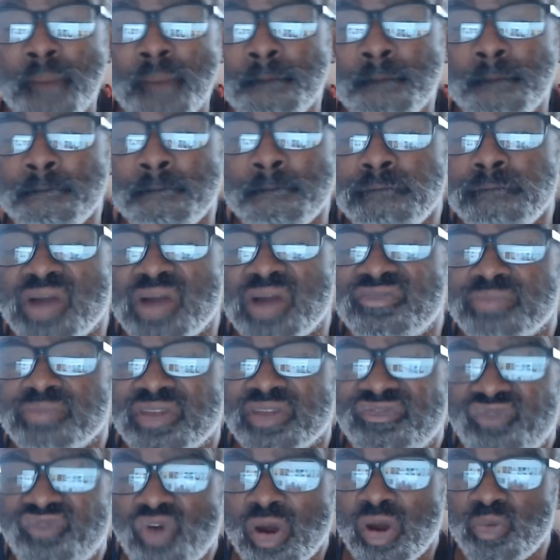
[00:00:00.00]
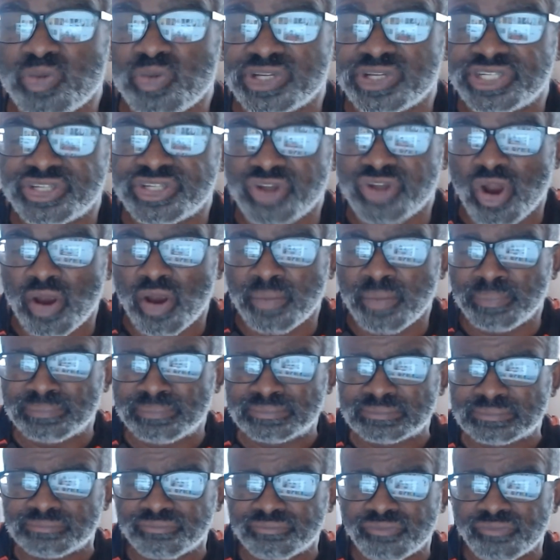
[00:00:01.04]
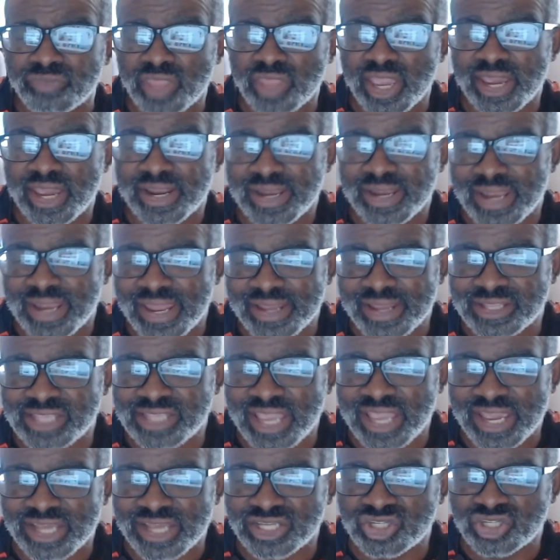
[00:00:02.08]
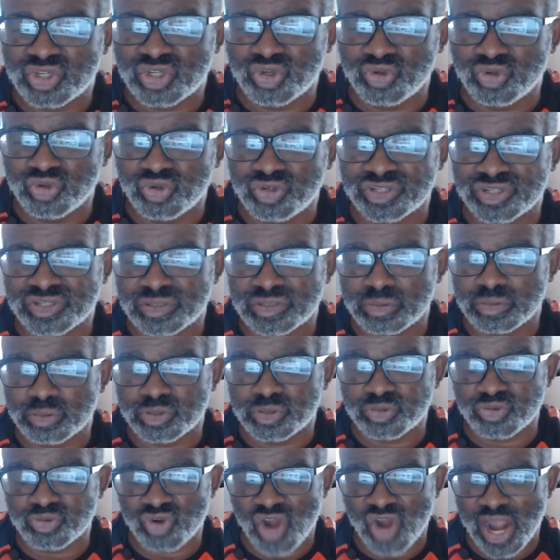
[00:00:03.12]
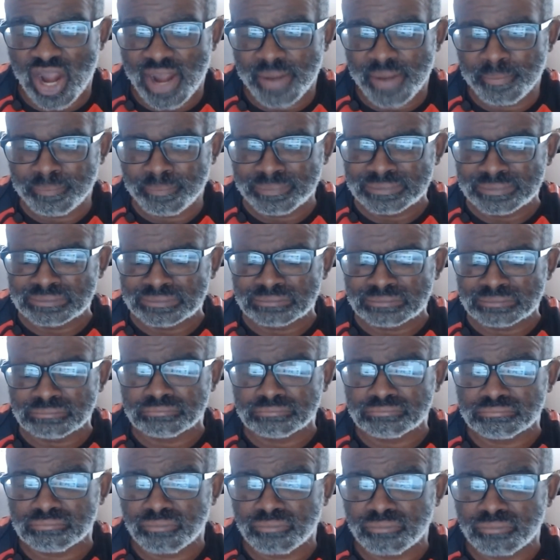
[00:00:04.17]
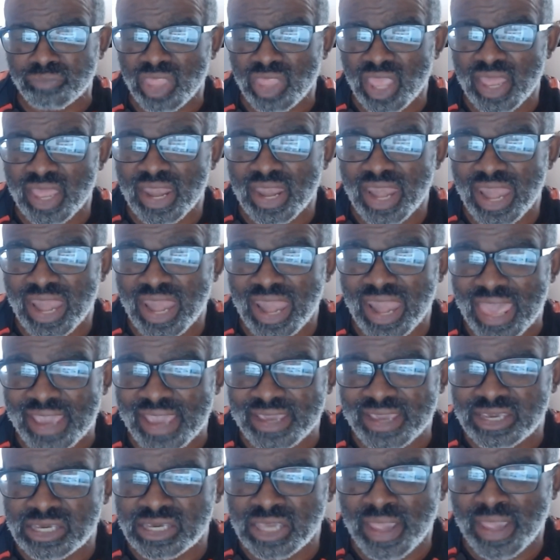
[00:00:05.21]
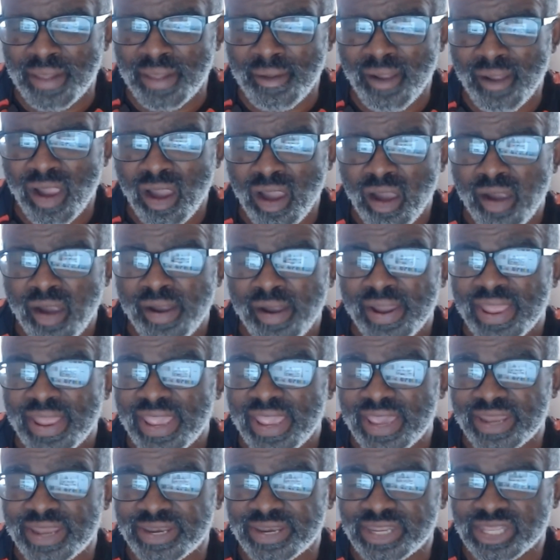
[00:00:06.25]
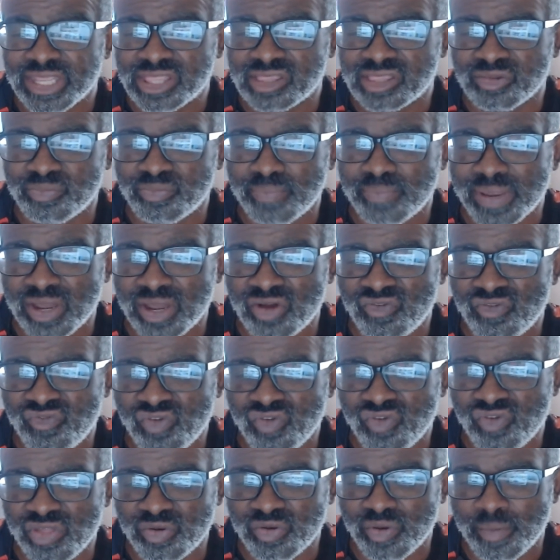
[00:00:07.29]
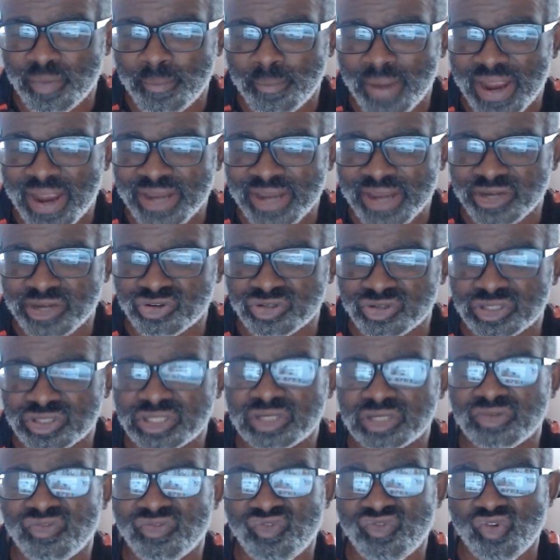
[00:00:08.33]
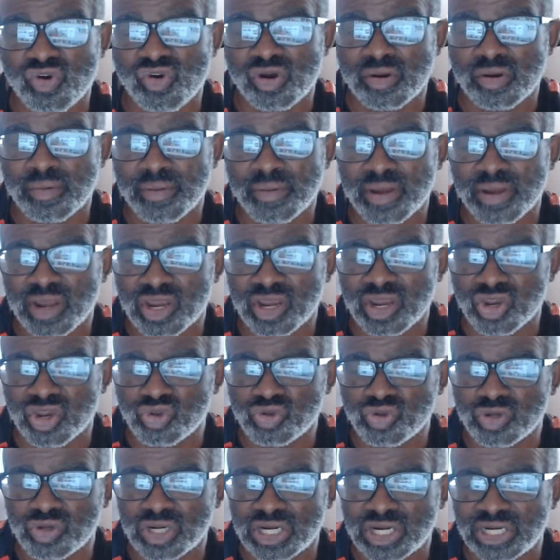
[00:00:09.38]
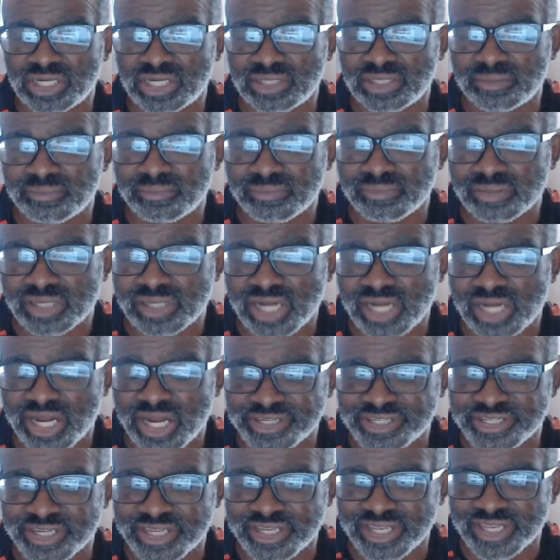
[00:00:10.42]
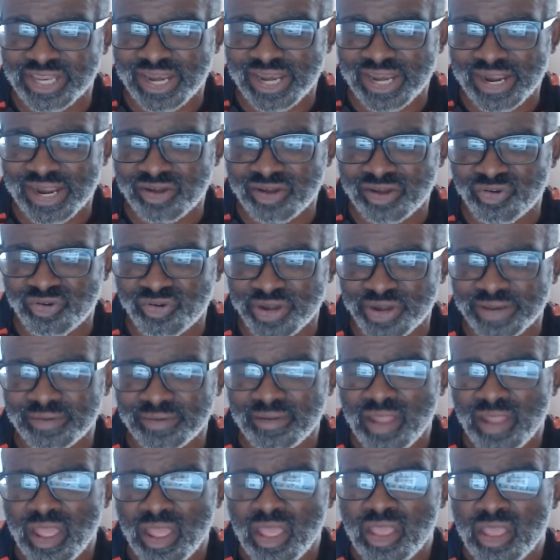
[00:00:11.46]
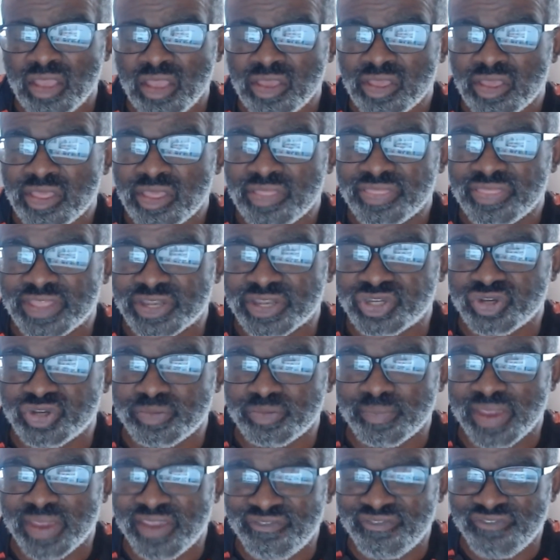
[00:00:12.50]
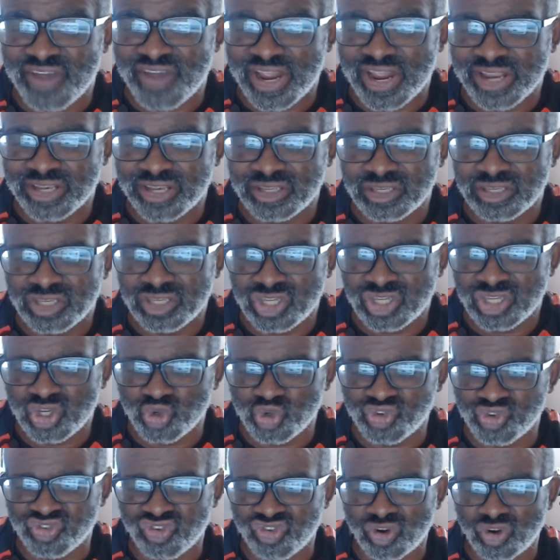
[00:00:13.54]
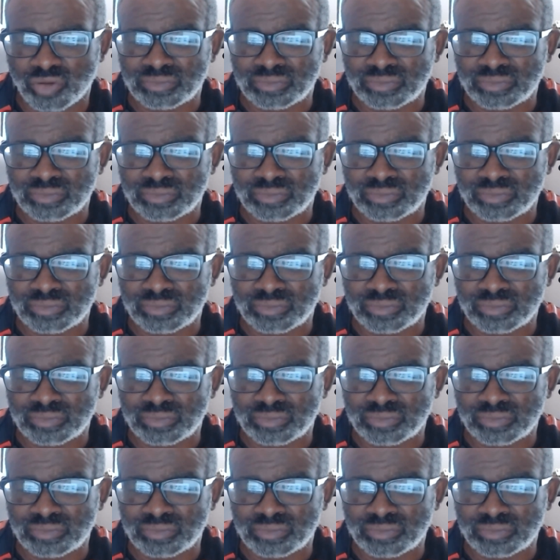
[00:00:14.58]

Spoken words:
But before we start, I'd like to ask you to subscribe, like, and hit the bell for the reminders for new content that I create that you may find useful.